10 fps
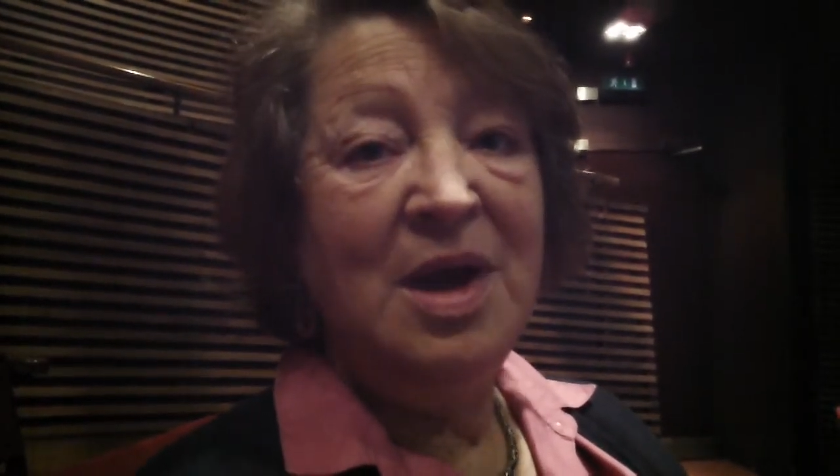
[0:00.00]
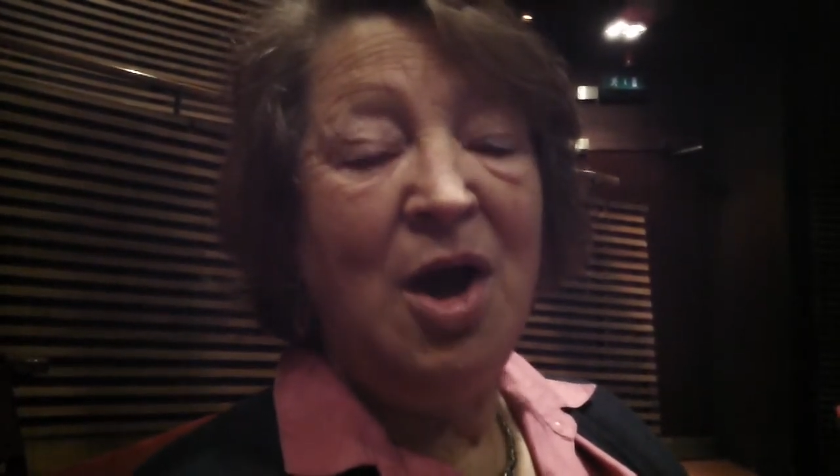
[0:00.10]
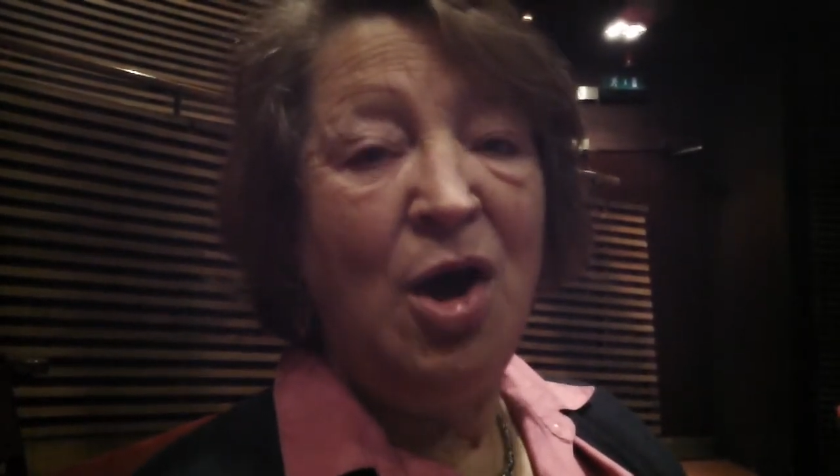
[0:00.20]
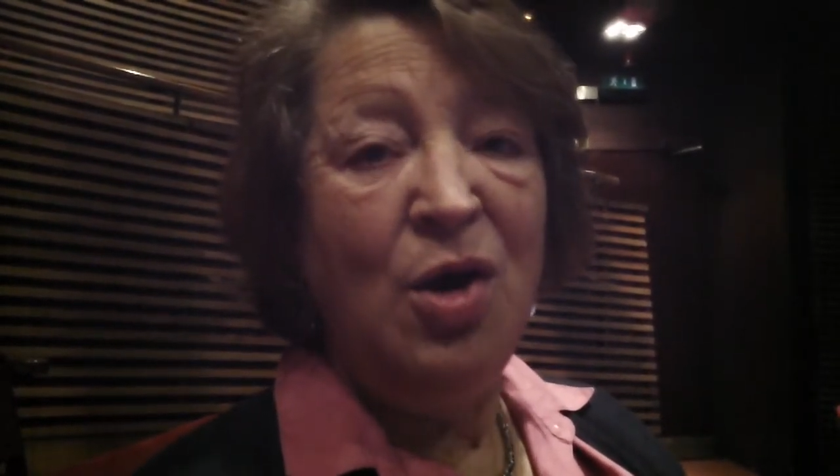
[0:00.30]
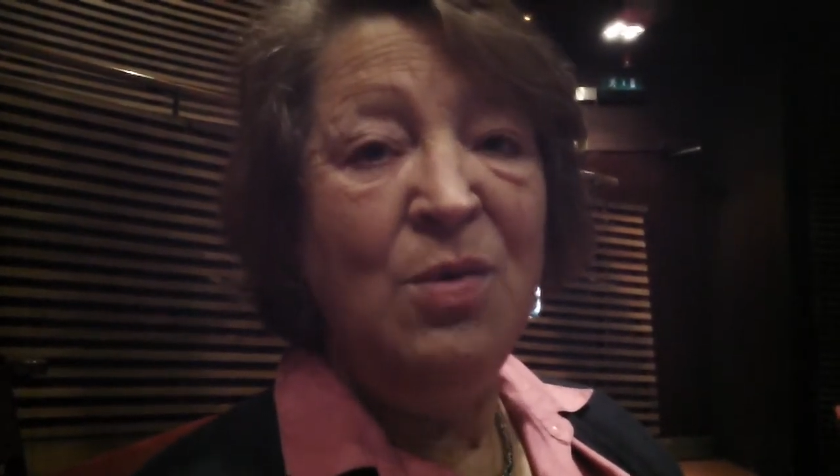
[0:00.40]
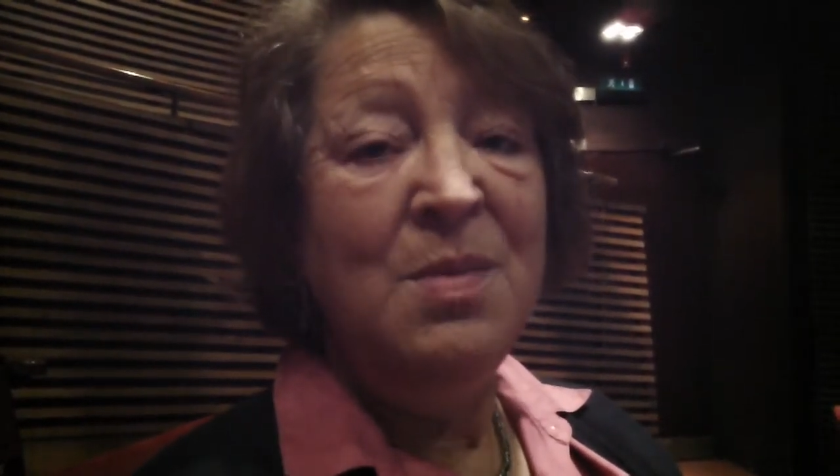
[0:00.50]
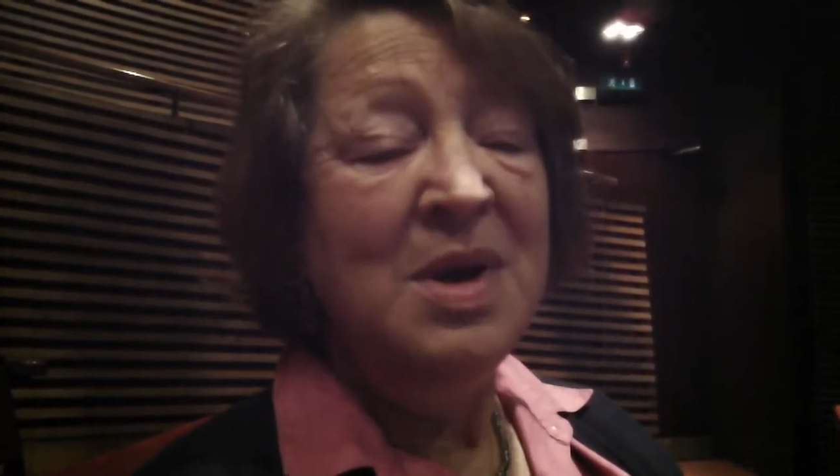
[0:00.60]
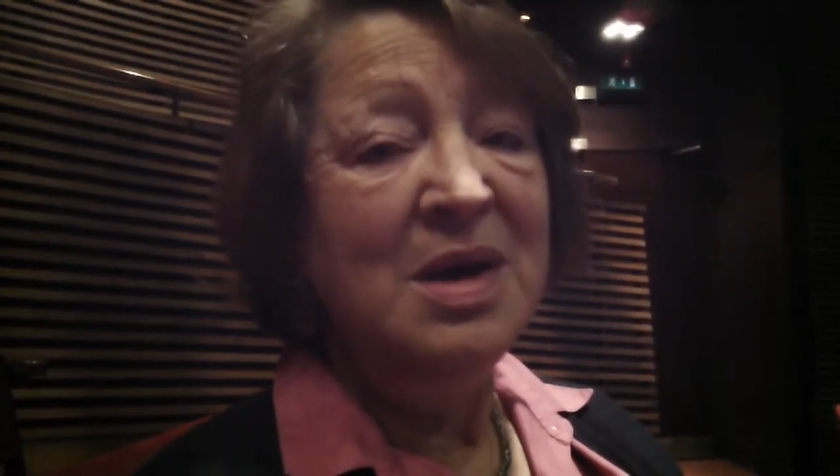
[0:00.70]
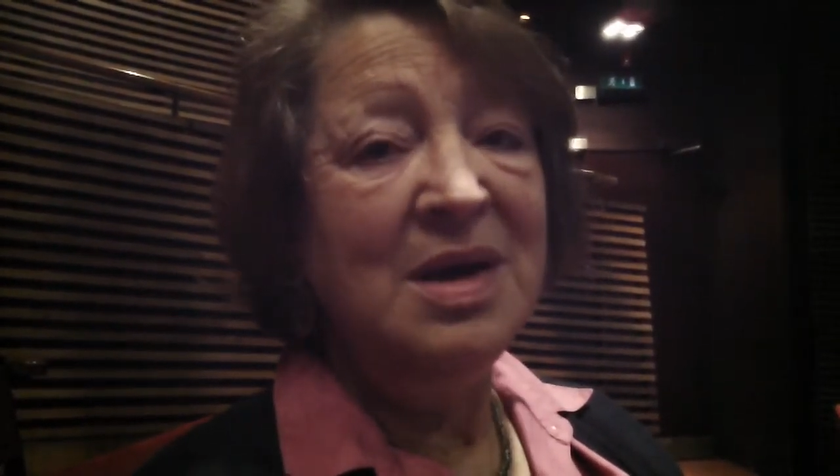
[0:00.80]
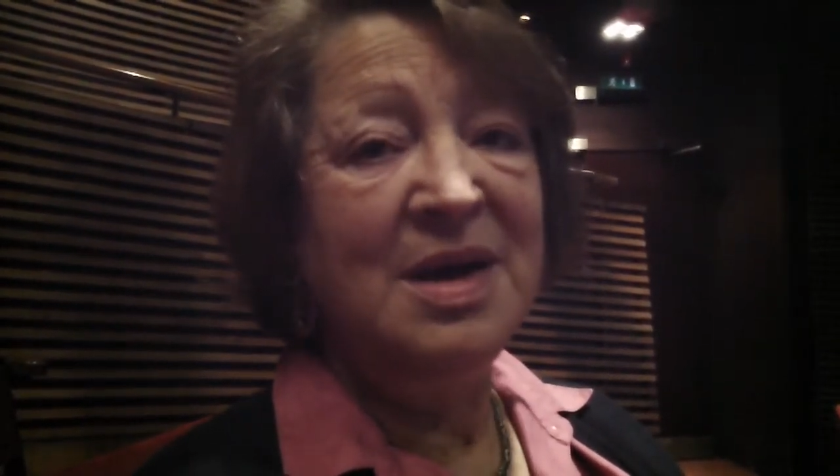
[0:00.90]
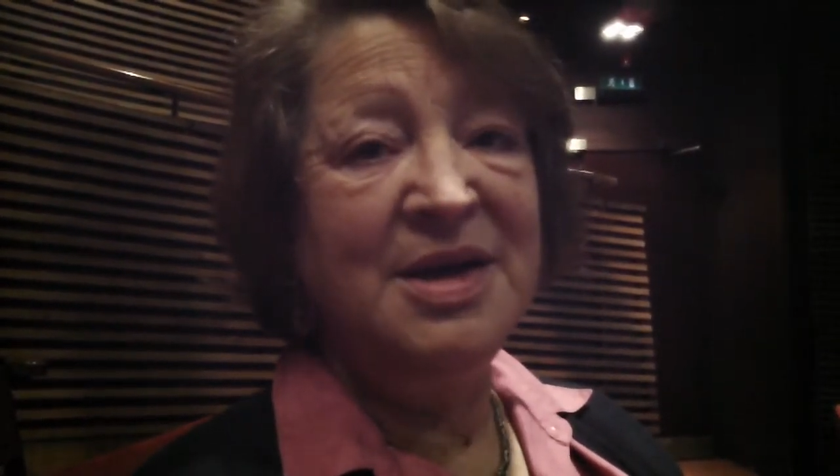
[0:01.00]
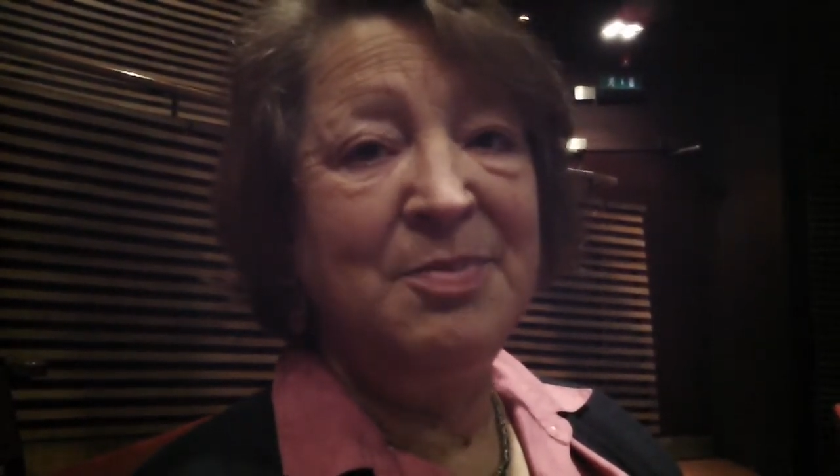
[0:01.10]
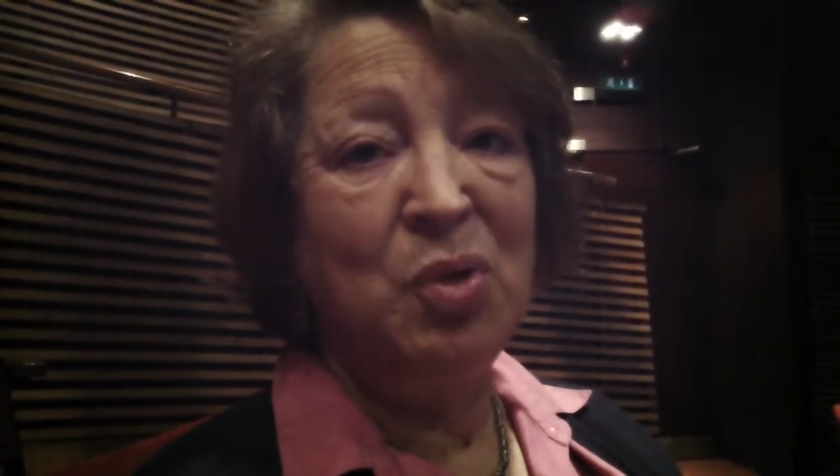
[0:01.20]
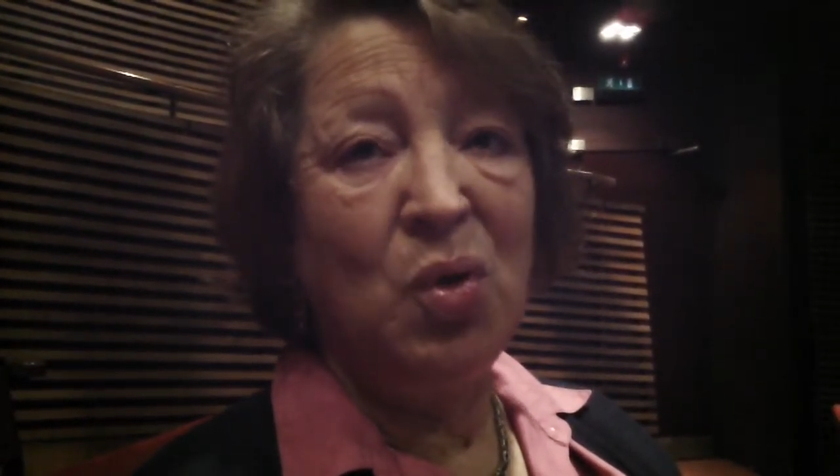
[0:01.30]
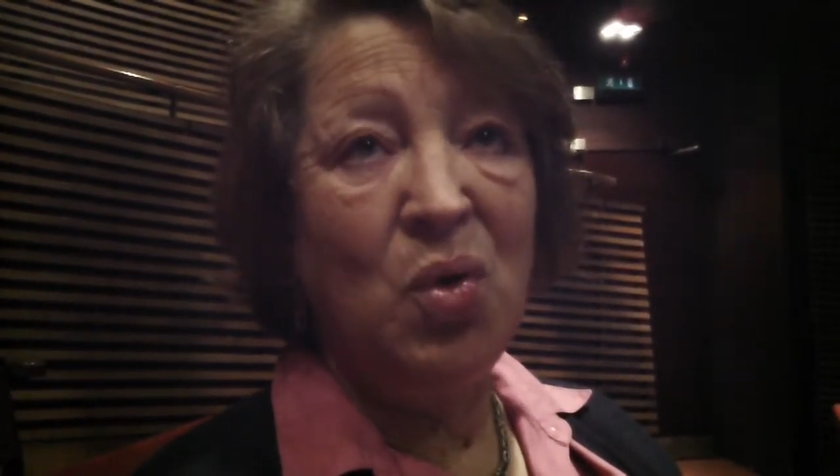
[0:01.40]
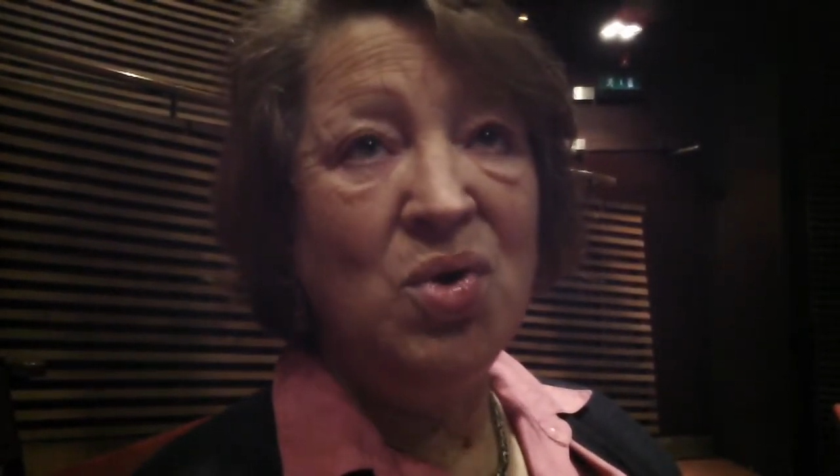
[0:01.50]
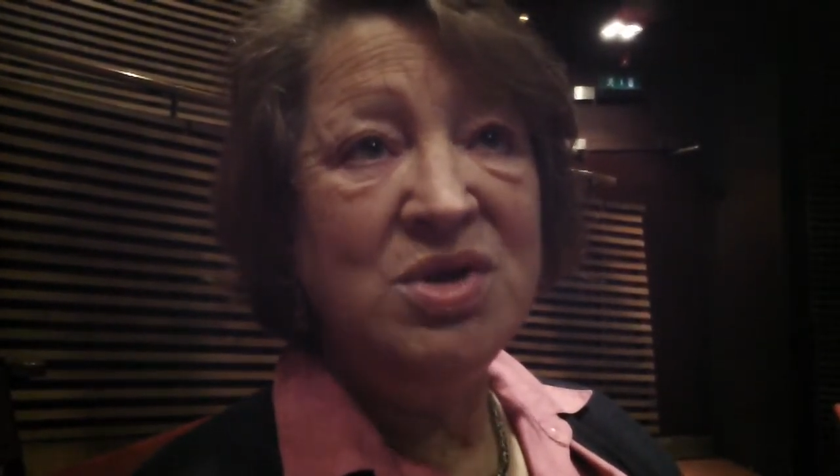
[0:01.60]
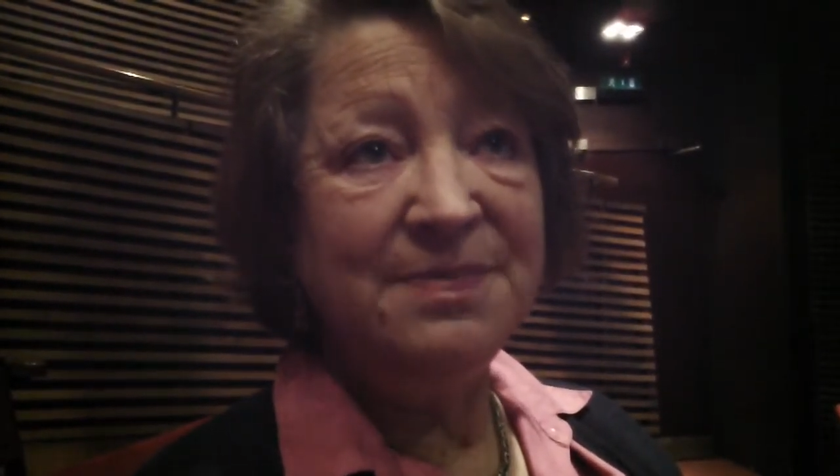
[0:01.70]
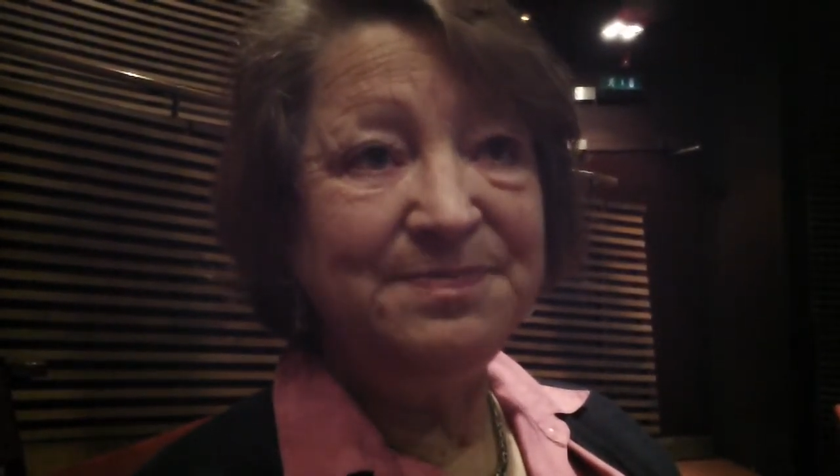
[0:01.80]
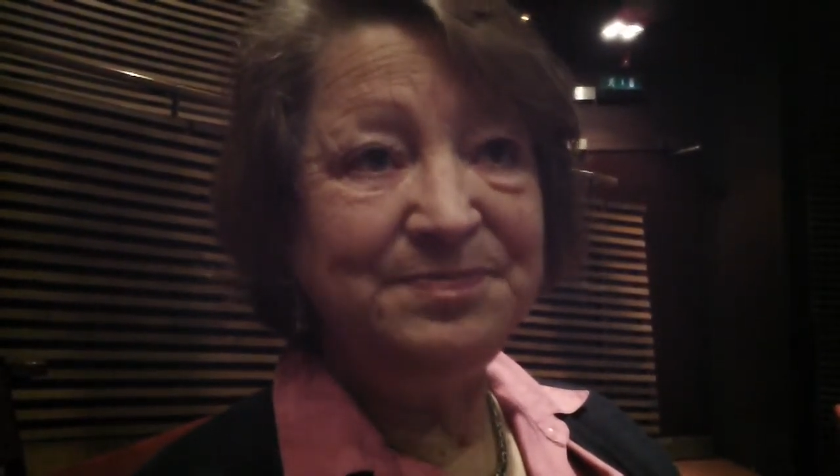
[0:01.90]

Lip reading: home and abroad.